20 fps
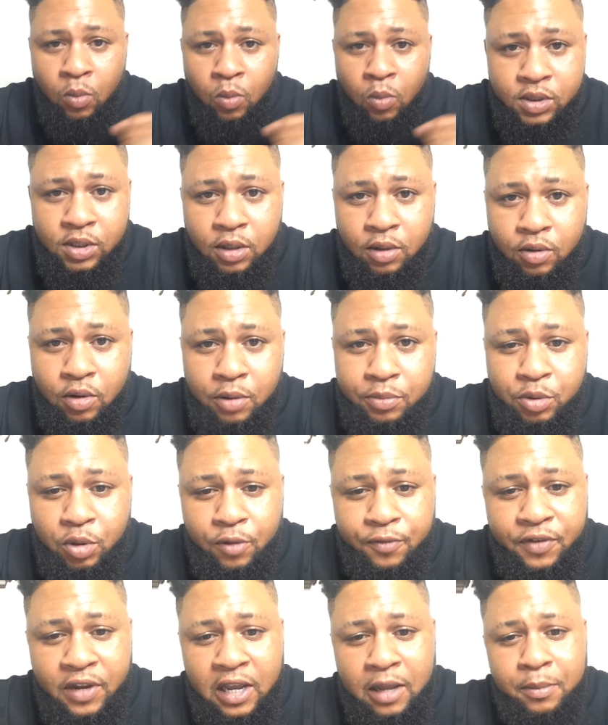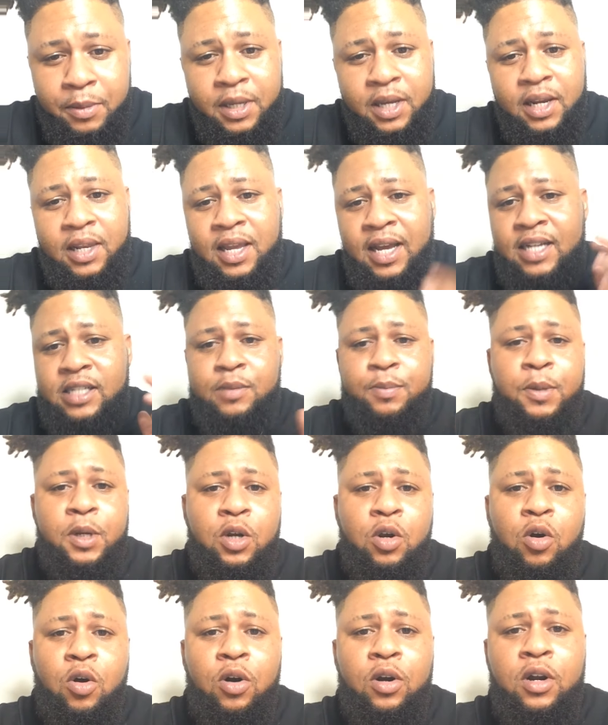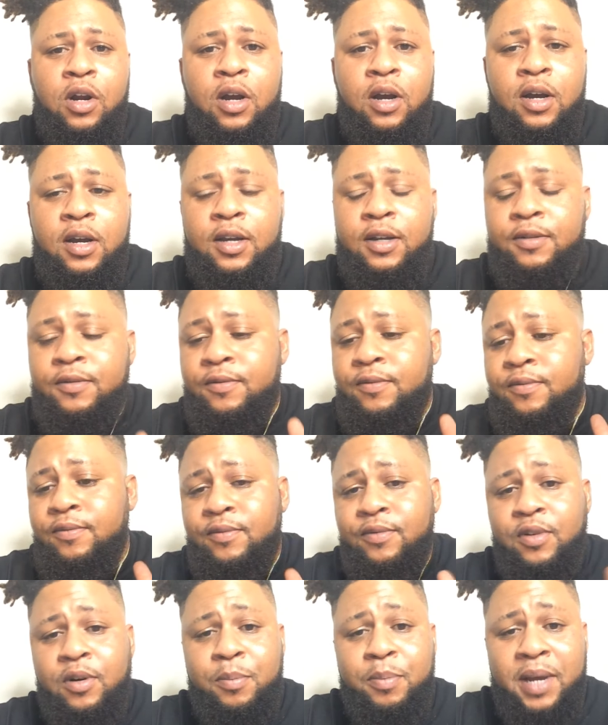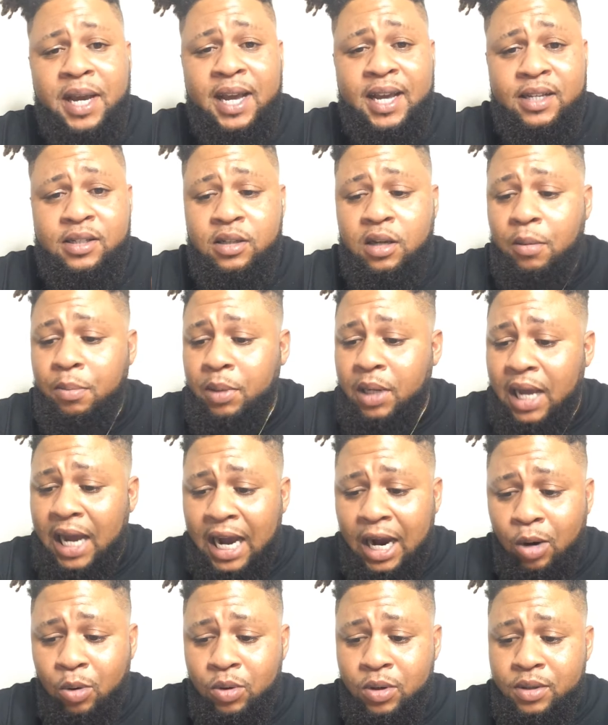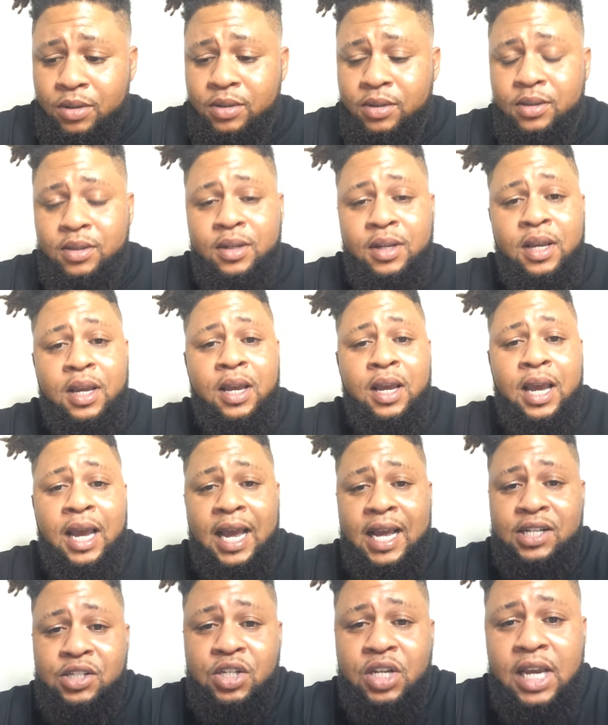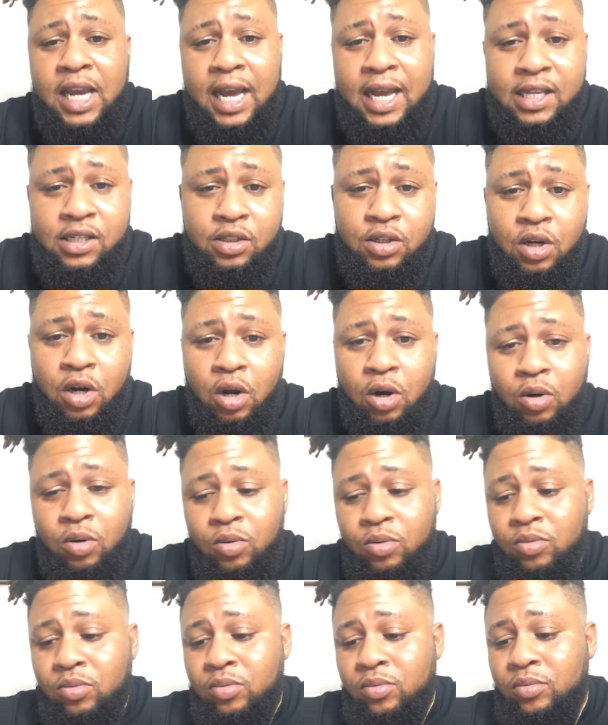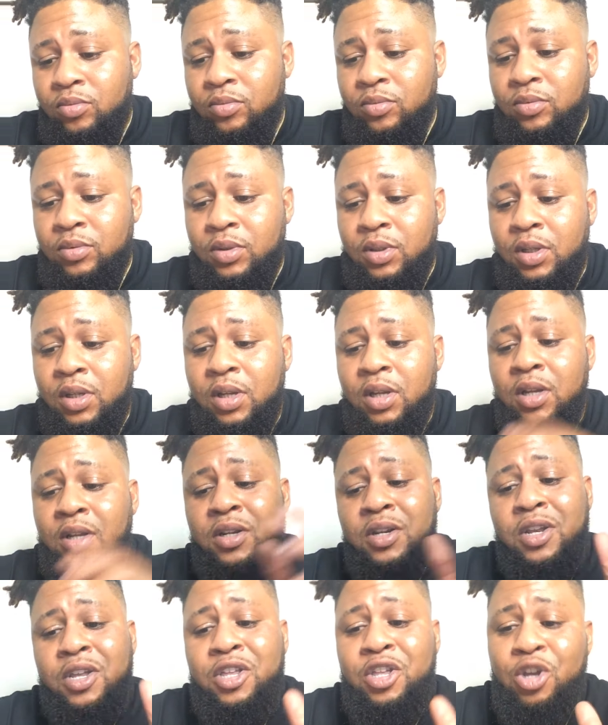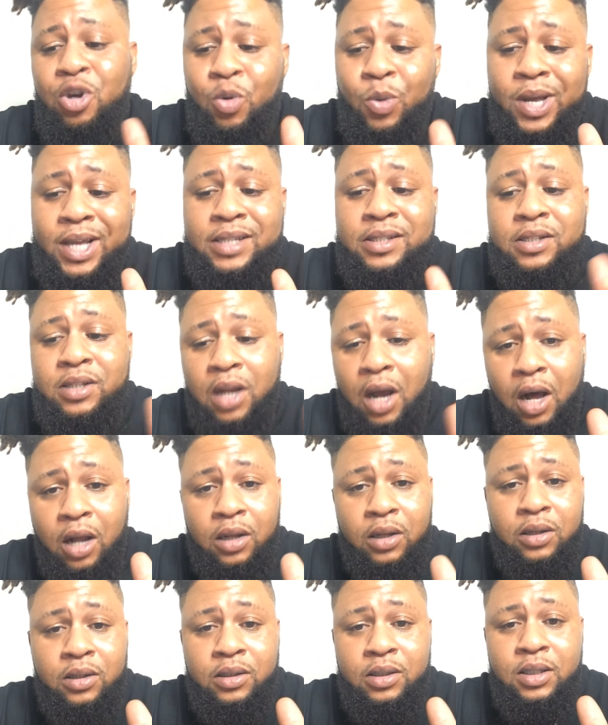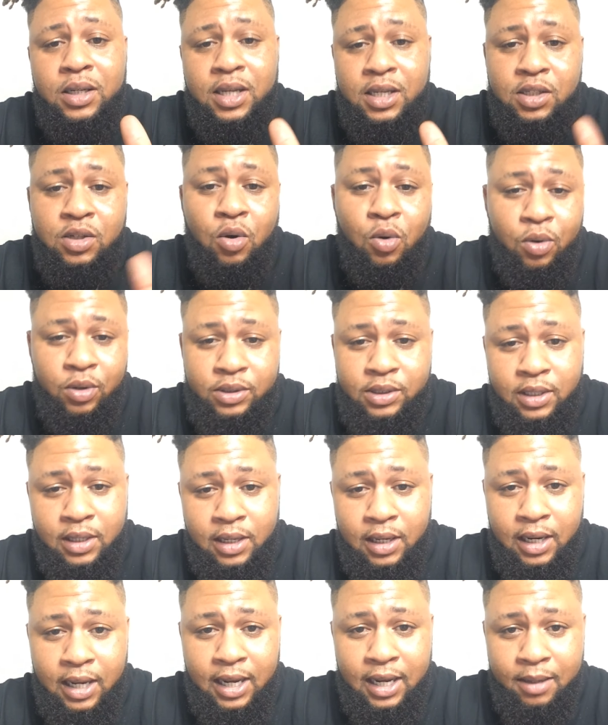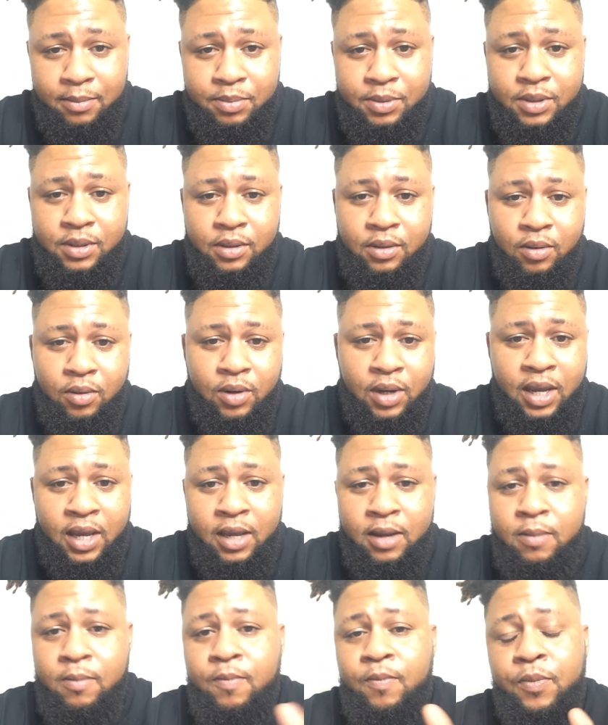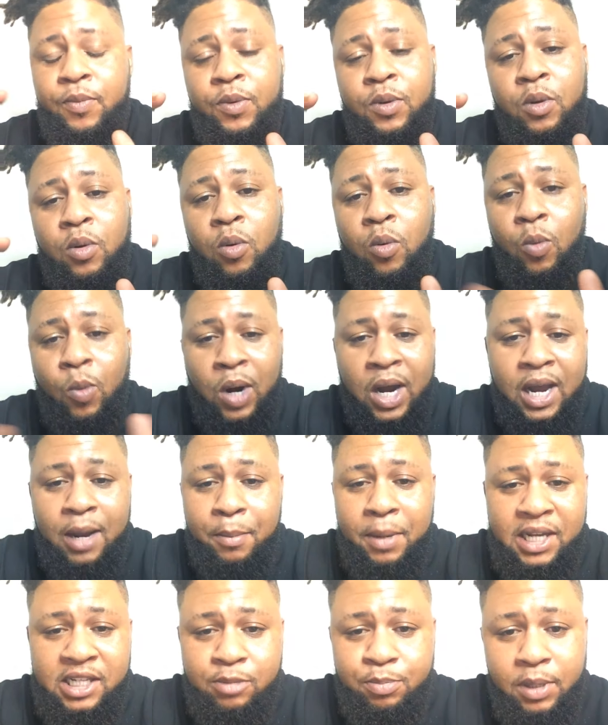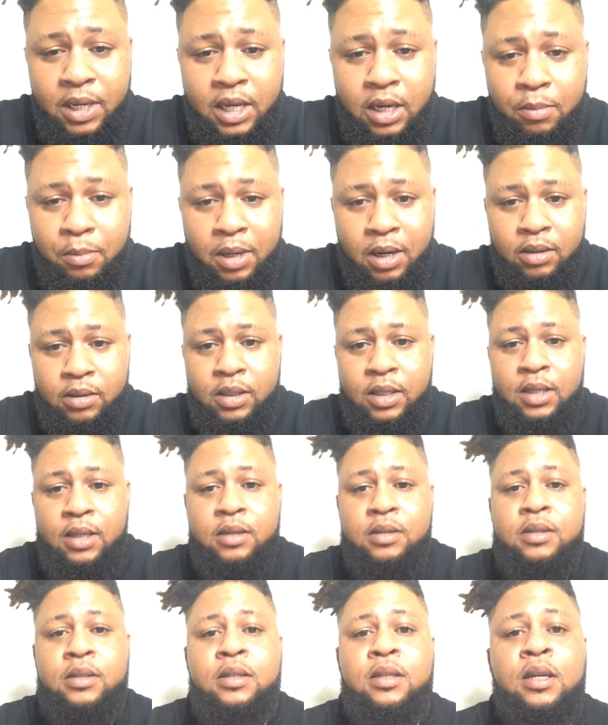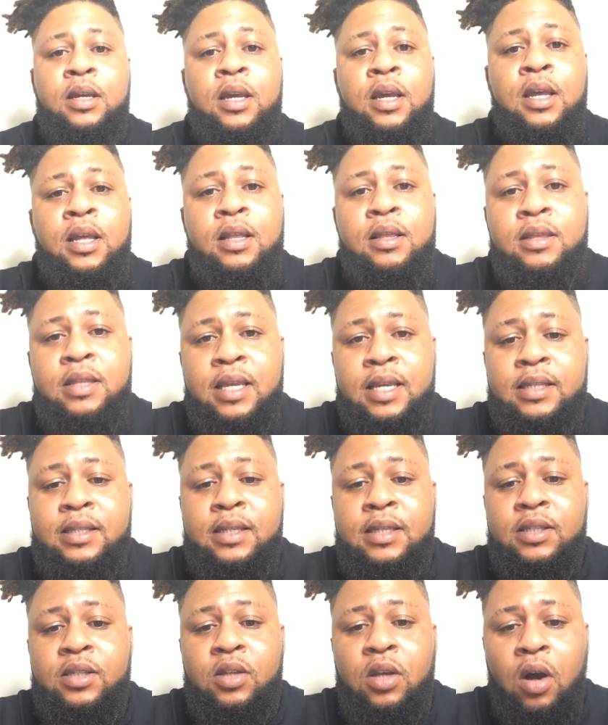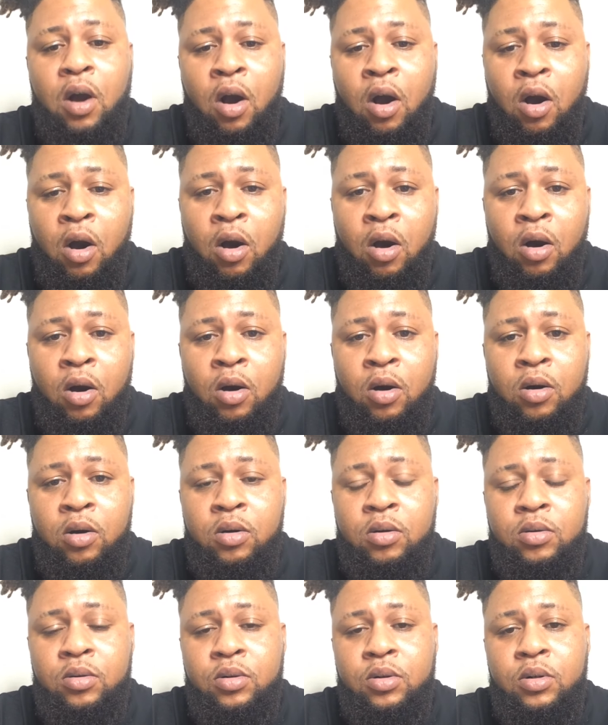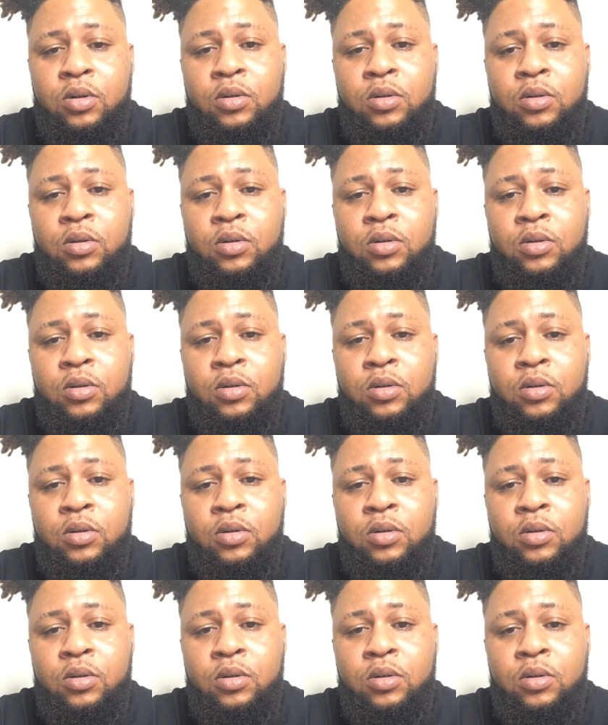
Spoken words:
What's up, crypto family? A lot's been going on for the past couple of hours. As you guys know, the US dollar is going to collapse, okay? Why am I speaking about this? This is all